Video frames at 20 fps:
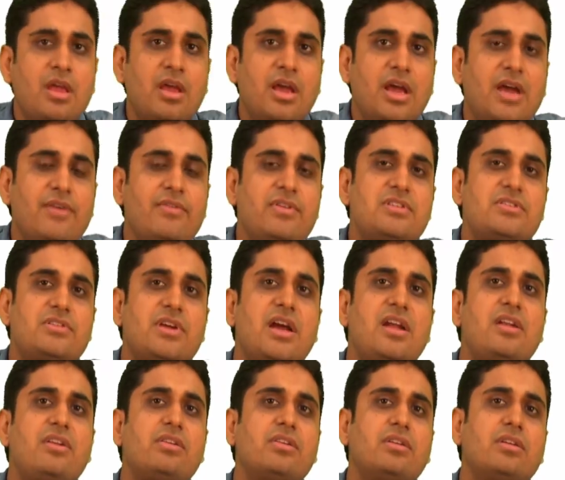I will
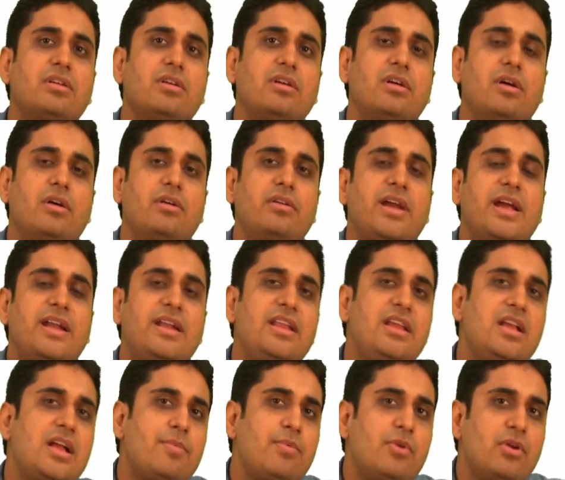start
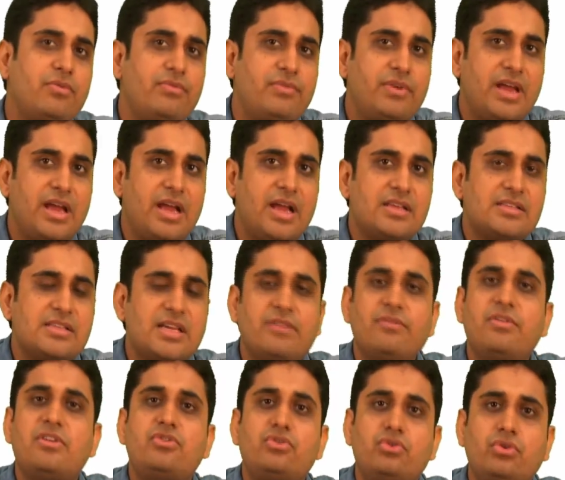writing couple of tags and
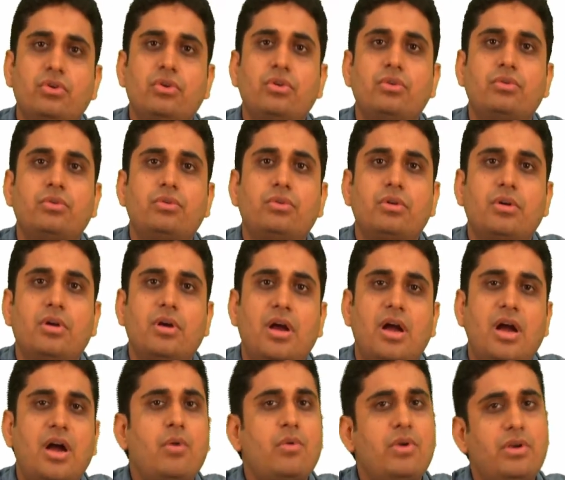will show you
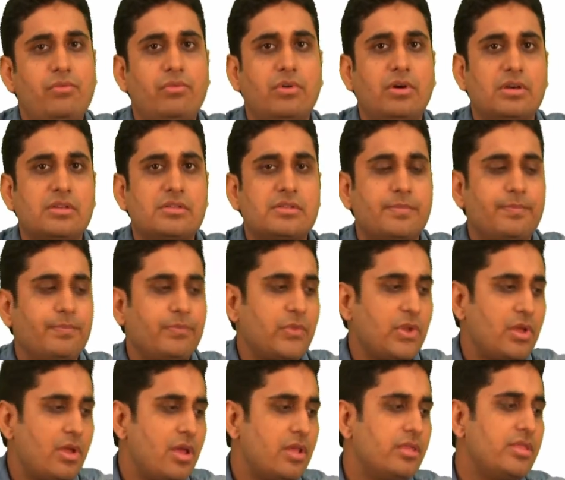how it works.
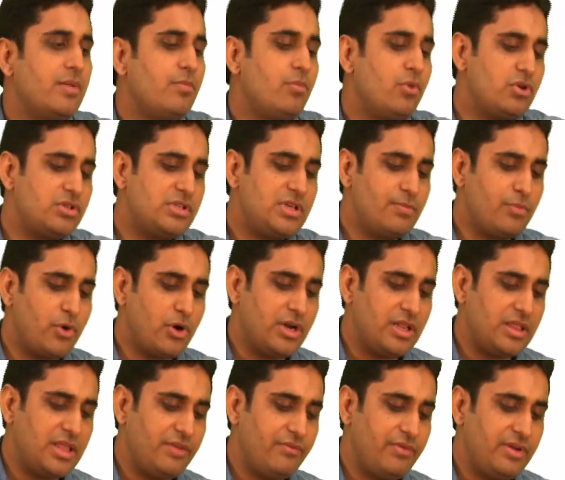The most
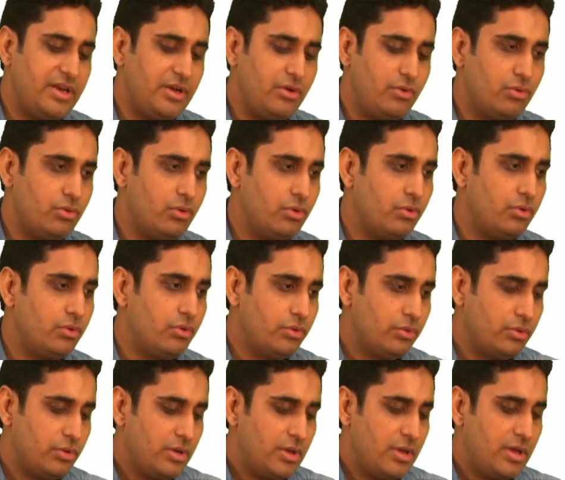important thing we need to know,
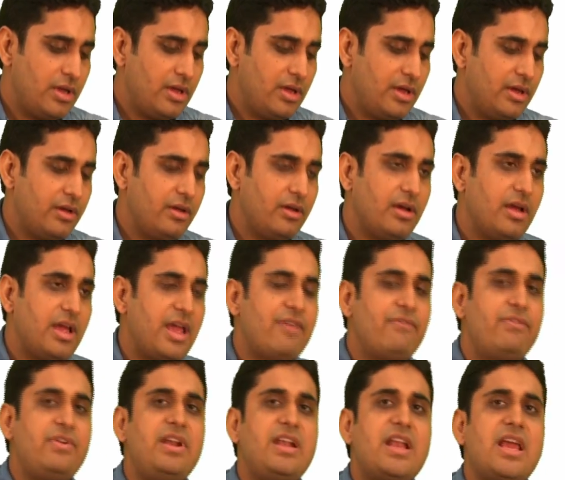
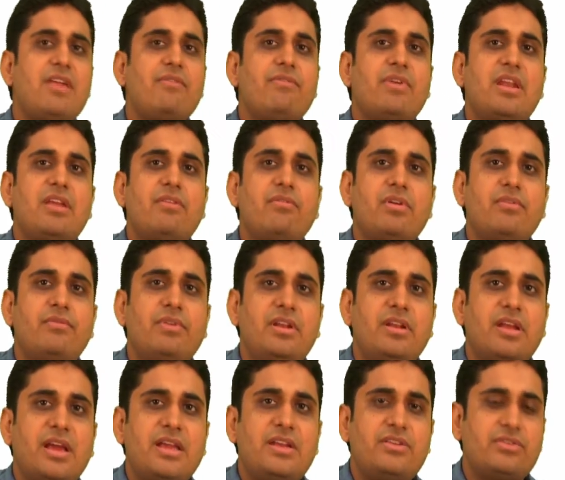every time whenever we
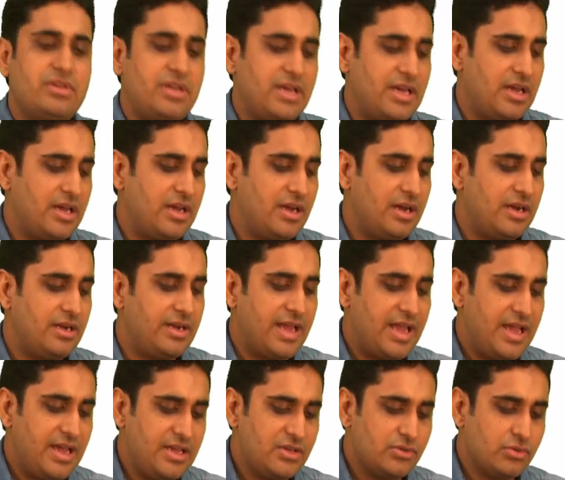write a
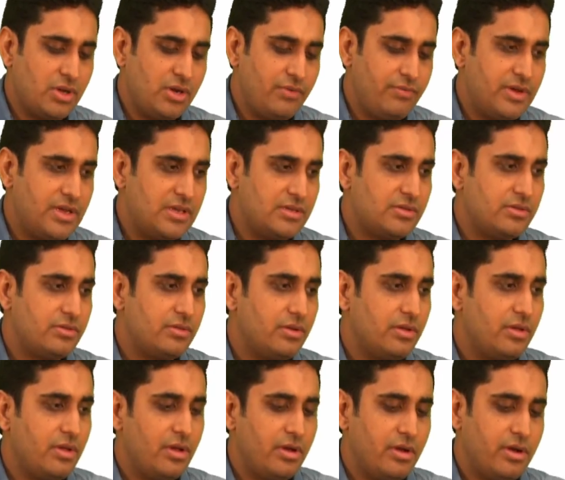tag is always
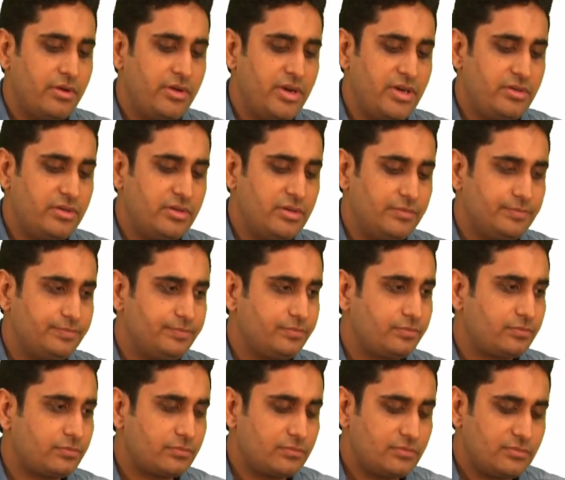written
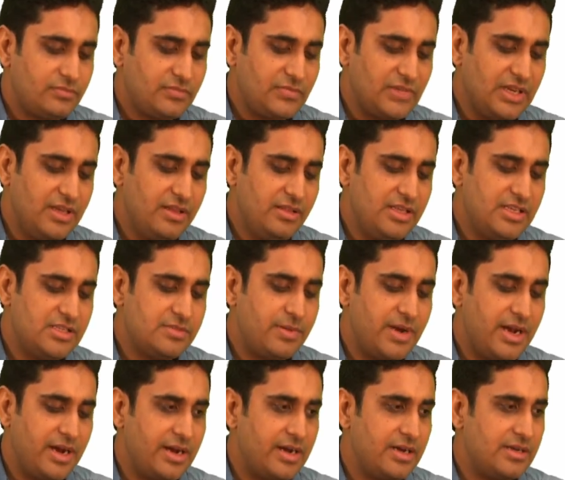in these
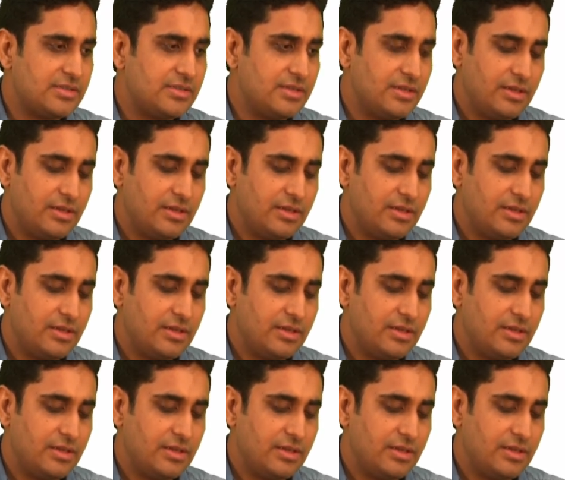brackets.